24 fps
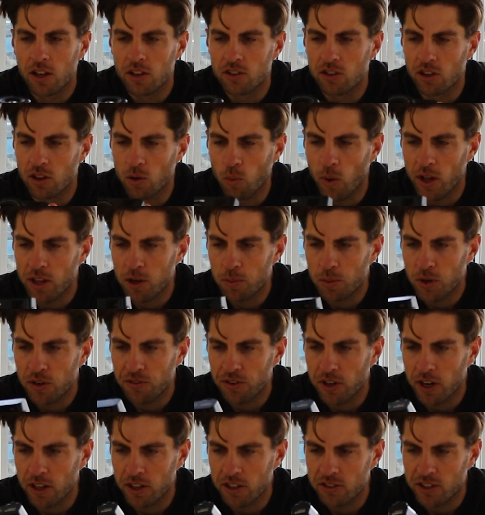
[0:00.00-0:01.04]
So the
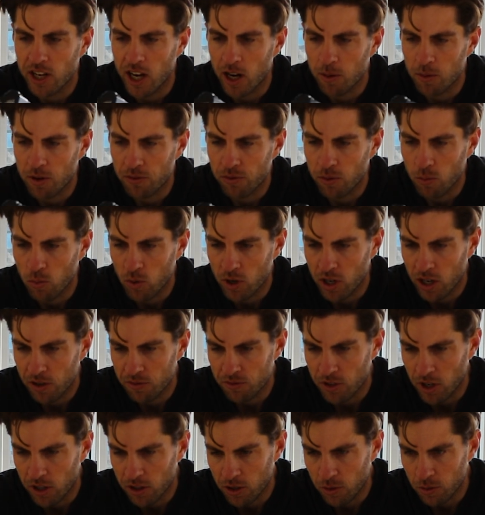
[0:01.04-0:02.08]
weatherproofing on this camera, from what
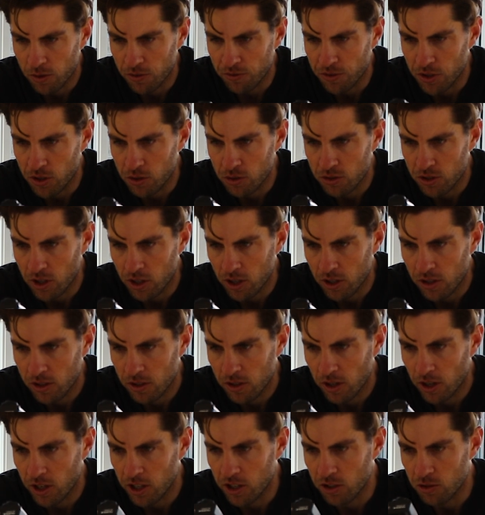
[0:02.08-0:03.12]
I've done the reviews
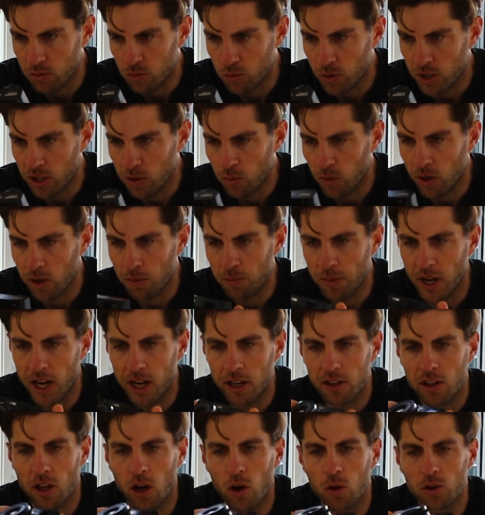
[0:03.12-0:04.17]
on, is really well
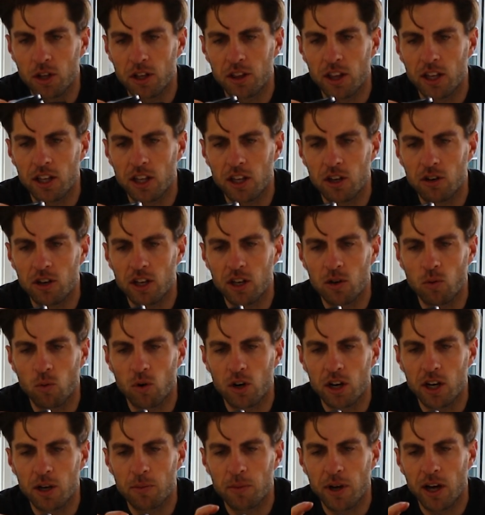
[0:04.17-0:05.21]
made. The only thing that you need to
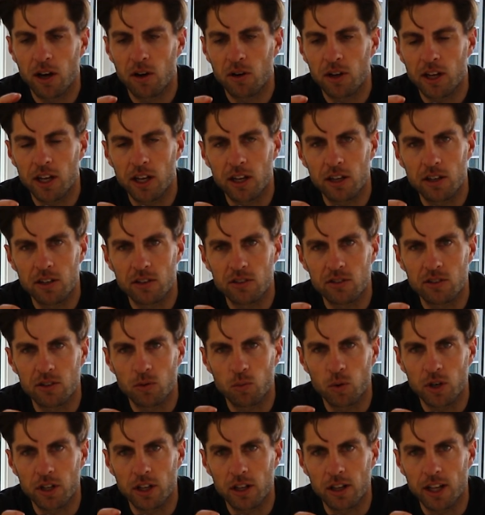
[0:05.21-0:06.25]
worry about is
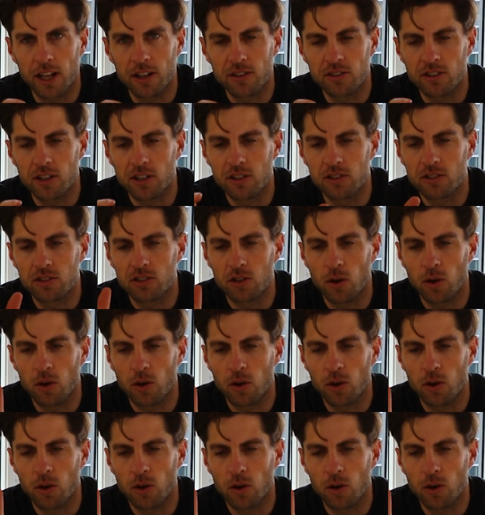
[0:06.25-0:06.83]
where the lens is.